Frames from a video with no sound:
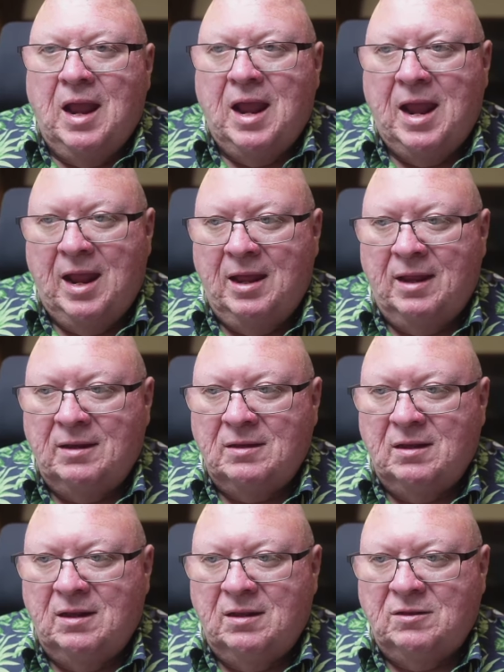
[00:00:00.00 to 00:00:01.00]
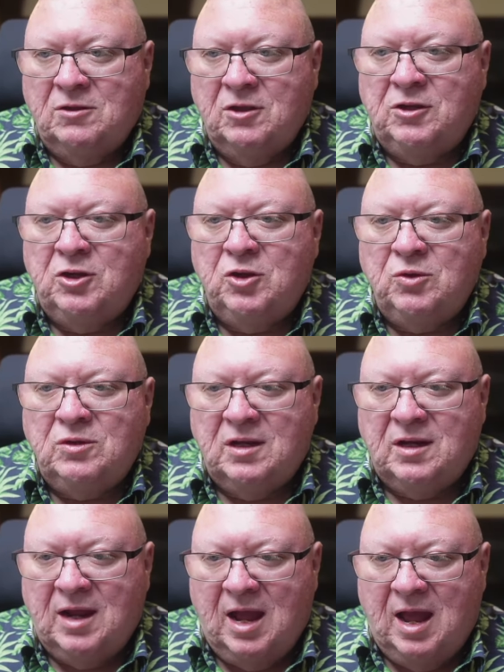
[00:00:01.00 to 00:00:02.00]
And the
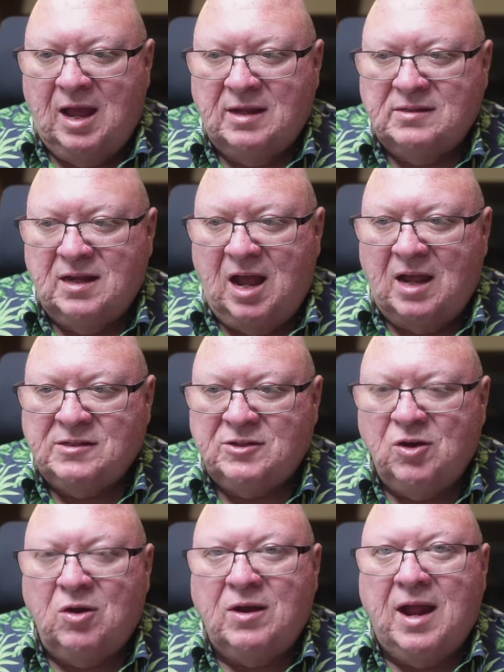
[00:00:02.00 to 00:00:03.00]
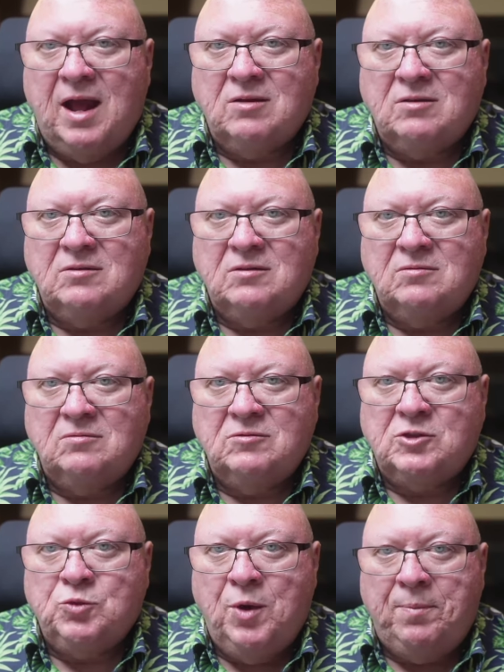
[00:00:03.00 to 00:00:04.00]
union guys, I started out
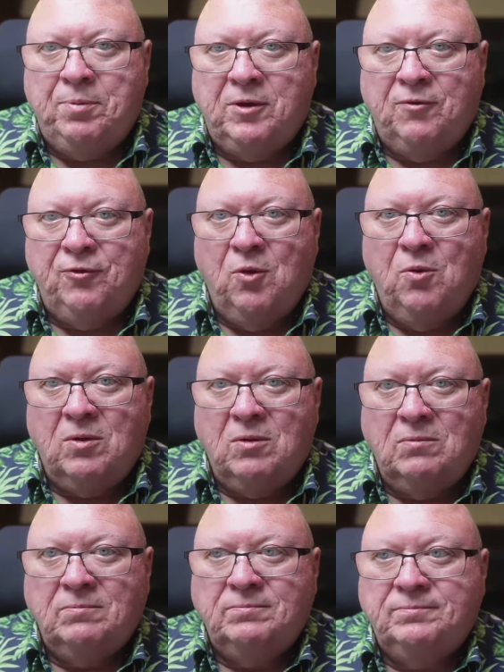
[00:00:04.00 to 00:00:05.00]
sweeping the floor.